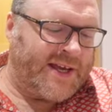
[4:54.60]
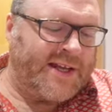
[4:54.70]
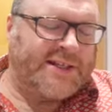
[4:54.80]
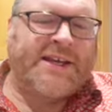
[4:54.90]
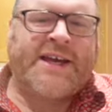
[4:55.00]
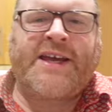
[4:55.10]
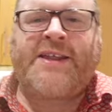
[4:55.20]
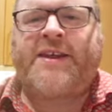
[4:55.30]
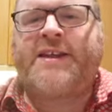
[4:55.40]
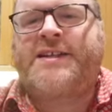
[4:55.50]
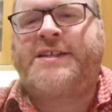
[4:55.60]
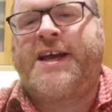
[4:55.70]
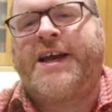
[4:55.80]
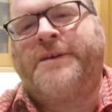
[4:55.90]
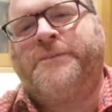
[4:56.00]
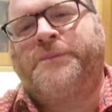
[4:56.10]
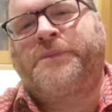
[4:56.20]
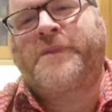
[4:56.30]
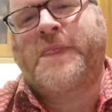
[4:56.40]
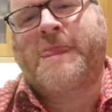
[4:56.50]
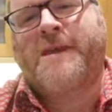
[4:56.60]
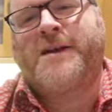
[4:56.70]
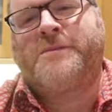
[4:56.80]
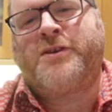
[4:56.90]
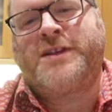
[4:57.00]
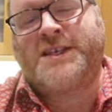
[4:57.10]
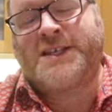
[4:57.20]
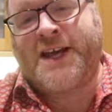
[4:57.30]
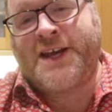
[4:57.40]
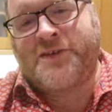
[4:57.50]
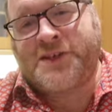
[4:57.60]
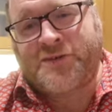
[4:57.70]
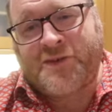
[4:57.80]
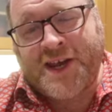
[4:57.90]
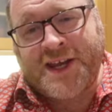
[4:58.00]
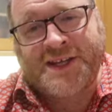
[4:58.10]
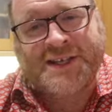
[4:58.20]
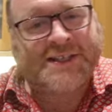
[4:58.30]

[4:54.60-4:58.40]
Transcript: it's here that Princess Leia is freed